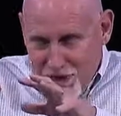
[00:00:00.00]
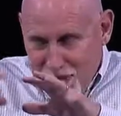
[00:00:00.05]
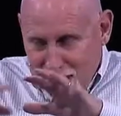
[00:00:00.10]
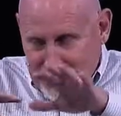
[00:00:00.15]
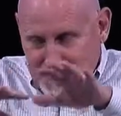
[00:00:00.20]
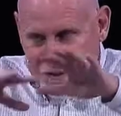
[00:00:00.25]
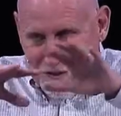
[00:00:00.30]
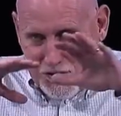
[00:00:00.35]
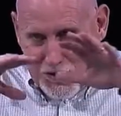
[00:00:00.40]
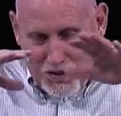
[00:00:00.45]

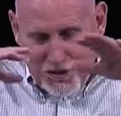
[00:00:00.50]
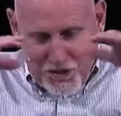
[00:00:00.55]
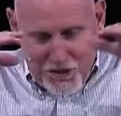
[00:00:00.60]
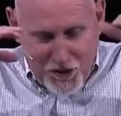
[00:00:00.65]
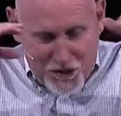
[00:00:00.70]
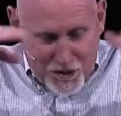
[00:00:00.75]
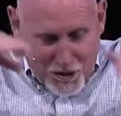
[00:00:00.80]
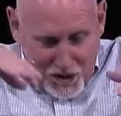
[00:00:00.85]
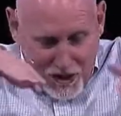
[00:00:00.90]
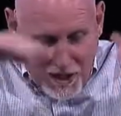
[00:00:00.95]

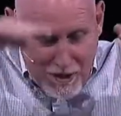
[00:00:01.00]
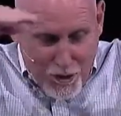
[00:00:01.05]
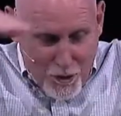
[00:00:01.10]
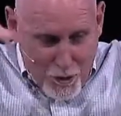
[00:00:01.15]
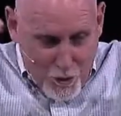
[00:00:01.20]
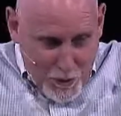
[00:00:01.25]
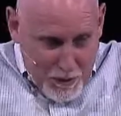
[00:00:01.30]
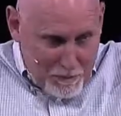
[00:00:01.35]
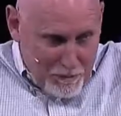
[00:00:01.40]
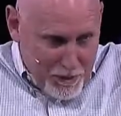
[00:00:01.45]
there's another
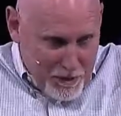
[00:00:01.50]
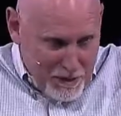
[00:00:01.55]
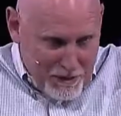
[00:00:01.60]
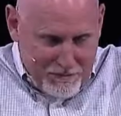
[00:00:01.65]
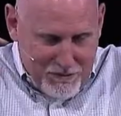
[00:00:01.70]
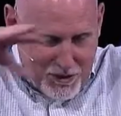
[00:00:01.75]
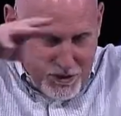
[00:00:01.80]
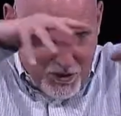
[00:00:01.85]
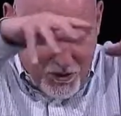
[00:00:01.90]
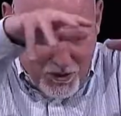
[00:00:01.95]
ripple
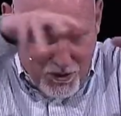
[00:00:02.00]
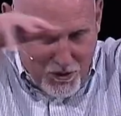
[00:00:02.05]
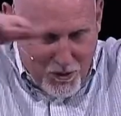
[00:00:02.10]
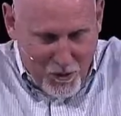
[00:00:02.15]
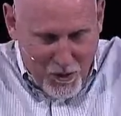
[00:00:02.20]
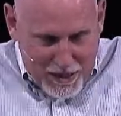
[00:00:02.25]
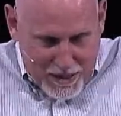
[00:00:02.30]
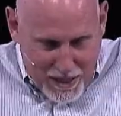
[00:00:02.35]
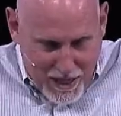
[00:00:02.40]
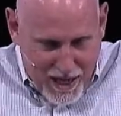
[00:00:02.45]
of this
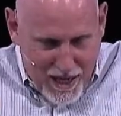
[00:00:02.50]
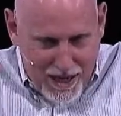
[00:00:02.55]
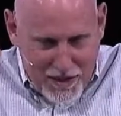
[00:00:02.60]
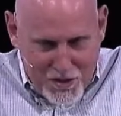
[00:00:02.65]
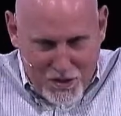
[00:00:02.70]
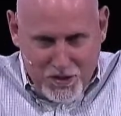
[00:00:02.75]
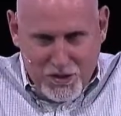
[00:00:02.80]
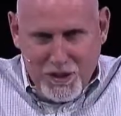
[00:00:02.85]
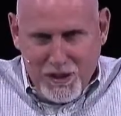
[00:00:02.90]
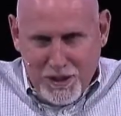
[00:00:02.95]

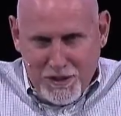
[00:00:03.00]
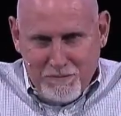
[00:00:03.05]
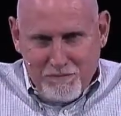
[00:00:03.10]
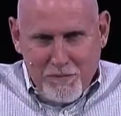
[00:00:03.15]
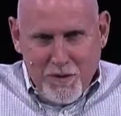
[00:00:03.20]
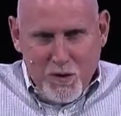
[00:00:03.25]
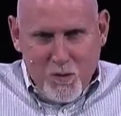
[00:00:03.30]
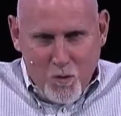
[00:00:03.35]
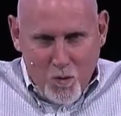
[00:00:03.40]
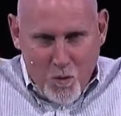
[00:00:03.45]
oikos
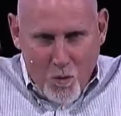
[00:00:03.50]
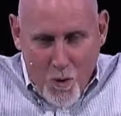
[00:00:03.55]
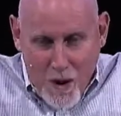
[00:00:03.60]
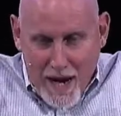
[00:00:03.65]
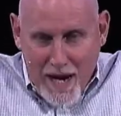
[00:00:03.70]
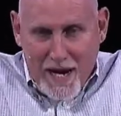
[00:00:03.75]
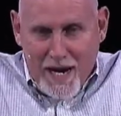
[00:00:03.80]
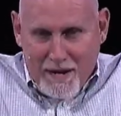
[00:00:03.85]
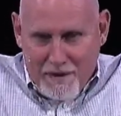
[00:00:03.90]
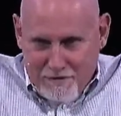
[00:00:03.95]

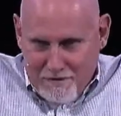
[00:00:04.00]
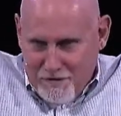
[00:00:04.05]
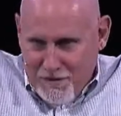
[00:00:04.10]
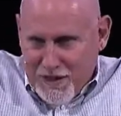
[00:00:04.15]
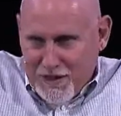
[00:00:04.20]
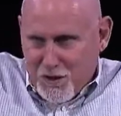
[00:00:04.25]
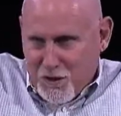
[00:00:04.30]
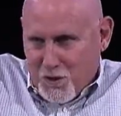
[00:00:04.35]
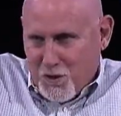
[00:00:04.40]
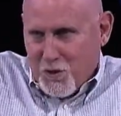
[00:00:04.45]
wave
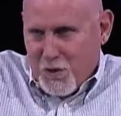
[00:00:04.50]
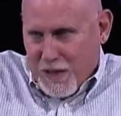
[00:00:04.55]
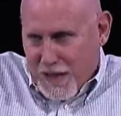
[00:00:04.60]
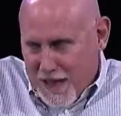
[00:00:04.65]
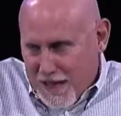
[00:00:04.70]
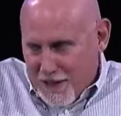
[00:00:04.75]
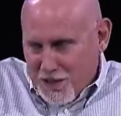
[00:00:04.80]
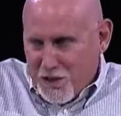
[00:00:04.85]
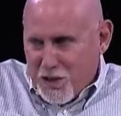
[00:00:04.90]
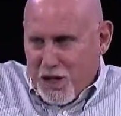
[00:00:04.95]
that's
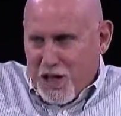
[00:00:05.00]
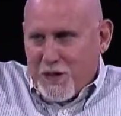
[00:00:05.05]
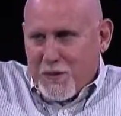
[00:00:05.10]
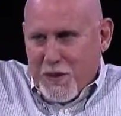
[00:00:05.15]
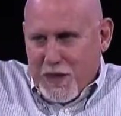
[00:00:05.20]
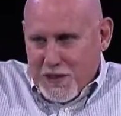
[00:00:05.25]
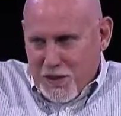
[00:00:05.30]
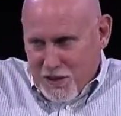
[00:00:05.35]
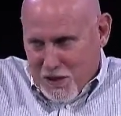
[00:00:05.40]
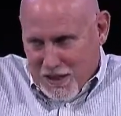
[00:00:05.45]
created
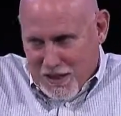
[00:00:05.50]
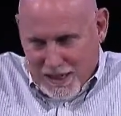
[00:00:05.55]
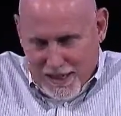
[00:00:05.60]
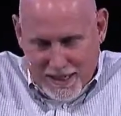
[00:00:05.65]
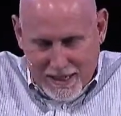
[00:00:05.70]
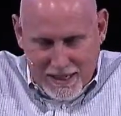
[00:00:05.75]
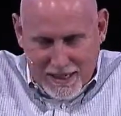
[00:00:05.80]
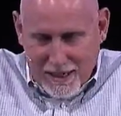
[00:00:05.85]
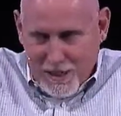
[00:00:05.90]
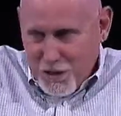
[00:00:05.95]

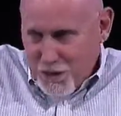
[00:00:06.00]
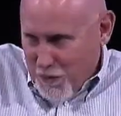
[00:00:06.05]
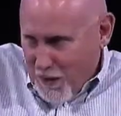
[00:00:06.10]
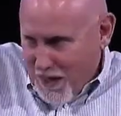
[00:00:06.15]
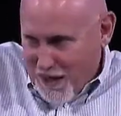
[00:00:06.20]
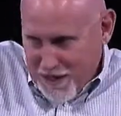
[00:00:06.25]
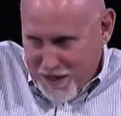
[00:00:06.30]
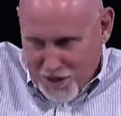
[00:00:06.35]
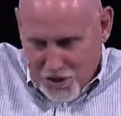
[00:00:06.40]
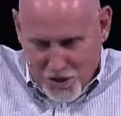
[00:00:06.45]
generationally
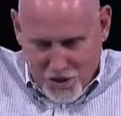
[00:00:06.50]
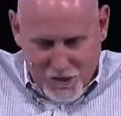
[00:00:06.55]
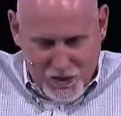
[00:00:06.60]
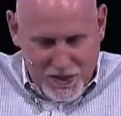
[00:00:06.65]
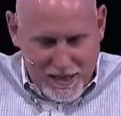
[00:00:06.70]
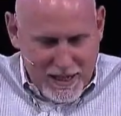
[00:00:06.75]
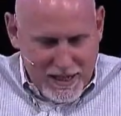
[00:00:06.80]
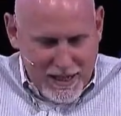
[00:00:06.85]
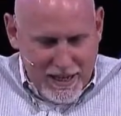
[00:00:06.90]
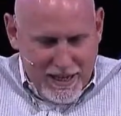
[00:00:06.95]
throughout
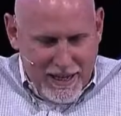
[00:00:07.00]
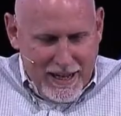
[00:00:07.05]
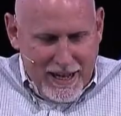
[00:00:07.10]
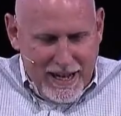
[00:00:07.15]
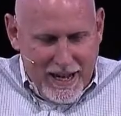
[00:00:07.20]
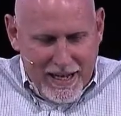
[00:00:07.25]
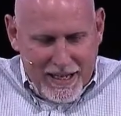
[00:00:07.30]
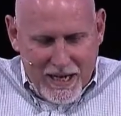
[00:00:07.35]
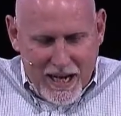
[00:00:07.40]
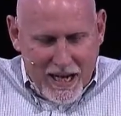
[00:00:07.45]
history.
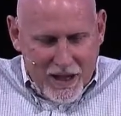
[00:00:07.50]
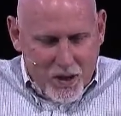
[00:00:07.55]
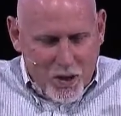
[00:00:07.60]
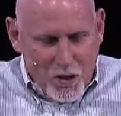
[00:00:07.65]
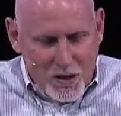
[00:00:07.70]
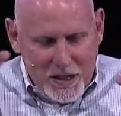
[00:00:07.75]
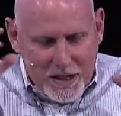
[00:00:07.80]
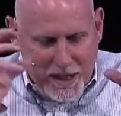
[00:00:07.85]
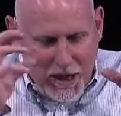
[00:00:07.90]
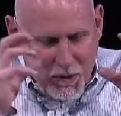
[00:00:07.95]
And not
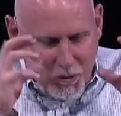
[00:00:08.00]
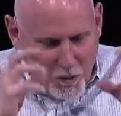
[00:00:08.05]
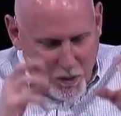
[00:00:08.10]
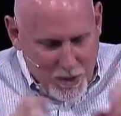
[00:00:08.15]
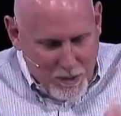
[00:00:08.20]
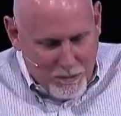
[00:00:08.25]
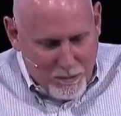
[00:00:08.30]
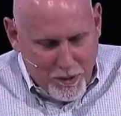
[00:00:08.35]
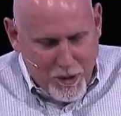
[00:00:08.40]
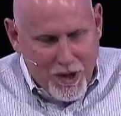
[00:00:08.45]
only can
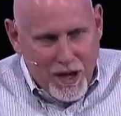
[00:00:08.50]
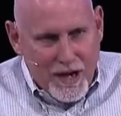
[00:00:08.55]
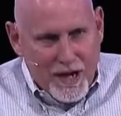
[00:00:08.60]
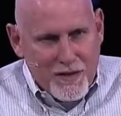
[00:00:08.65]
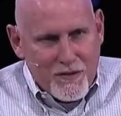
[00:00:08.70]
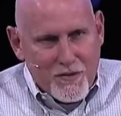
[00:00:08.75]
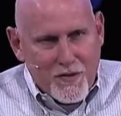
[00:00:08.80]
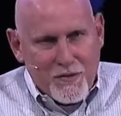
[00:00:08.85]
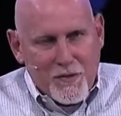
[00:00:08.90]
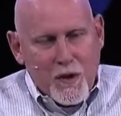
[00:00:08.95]
we
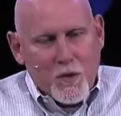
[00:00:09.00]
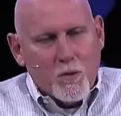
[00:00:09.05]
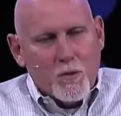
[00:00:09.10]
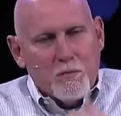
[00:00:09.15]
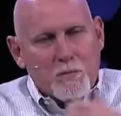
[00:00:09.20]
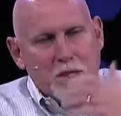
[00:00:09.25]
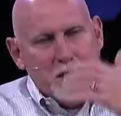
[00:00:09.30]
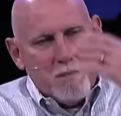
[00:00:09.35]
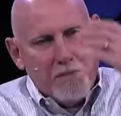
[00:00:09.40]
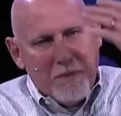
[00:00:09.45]
pray that there
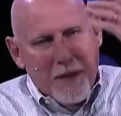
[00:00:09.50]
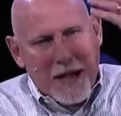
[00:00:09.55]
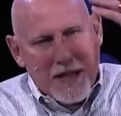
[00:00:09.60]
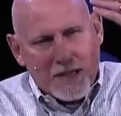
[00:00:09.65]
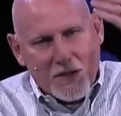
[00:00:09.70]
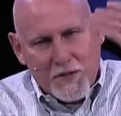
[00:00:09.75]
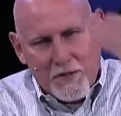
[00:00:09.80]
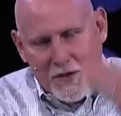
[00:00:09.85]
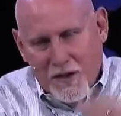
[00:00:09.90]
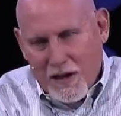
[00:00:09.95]
would be
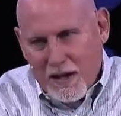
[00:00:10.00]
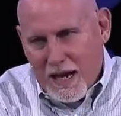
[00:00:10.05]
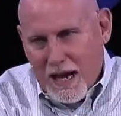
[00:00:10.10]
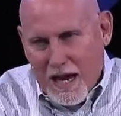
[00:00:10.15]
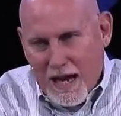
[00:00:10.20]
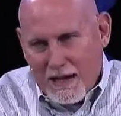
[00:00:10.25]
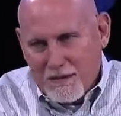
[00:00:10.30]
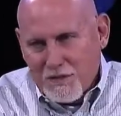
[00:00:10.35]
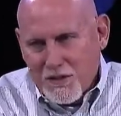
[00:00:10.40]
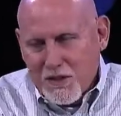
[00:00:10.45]
impact in their
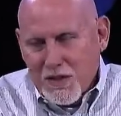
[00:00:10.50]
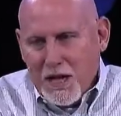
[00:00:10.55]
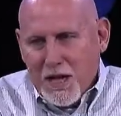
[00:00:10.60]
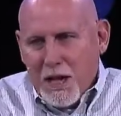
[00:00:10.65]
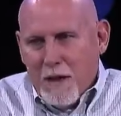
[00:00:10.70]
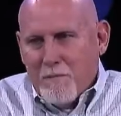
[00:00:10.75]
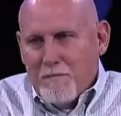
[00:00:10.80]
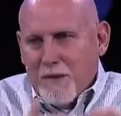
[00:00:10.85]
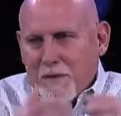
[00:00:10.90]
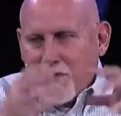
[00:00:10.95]
lives,
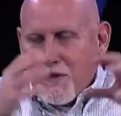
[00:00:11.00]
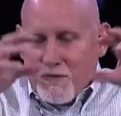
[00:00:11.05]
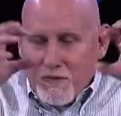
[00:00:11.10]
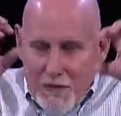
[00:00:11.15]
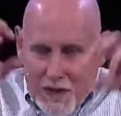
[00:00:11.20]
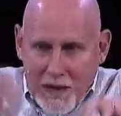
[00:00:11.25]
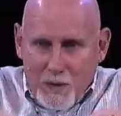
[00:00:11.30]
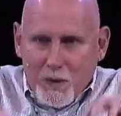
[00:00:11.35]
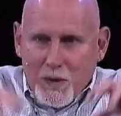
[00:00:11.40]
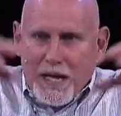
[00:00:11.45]
but
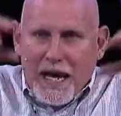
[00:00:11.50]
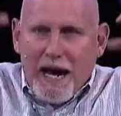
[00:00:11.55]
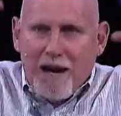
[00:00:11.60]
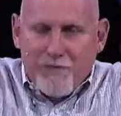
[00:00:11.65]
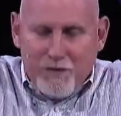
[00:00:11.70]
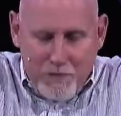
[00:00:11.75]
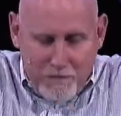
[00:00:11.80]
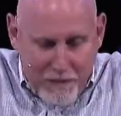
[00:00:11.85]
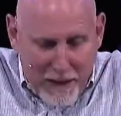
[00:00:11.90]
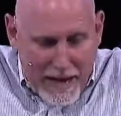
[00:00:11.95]
that they would
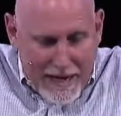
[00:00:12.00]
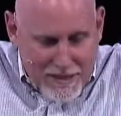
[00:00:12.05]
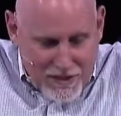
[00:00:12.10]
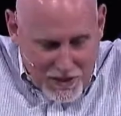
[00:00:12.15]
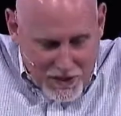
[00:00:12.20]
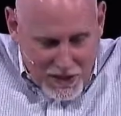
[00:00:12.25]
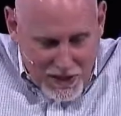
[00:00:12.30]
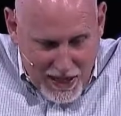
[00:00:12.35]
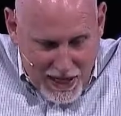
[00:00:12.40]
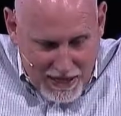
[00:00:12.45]
have
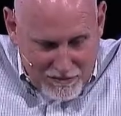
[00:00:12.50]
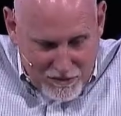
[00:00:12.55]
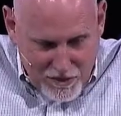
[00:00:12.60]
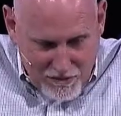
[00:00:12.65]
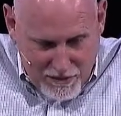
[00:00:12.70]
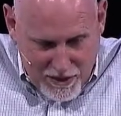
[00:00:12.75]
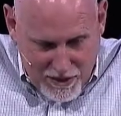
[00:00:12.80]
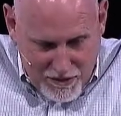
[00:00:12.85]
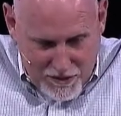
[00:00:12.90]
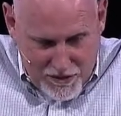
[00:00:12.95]
impact in the lives
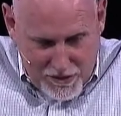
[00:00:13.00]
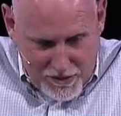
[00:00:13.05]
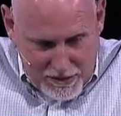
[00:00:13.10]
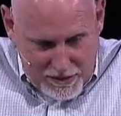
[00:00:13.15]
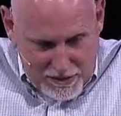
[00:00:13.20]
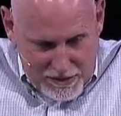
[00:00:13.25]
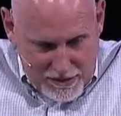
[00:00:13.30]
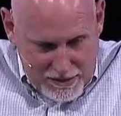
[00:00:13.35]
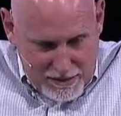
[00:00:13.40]
of others.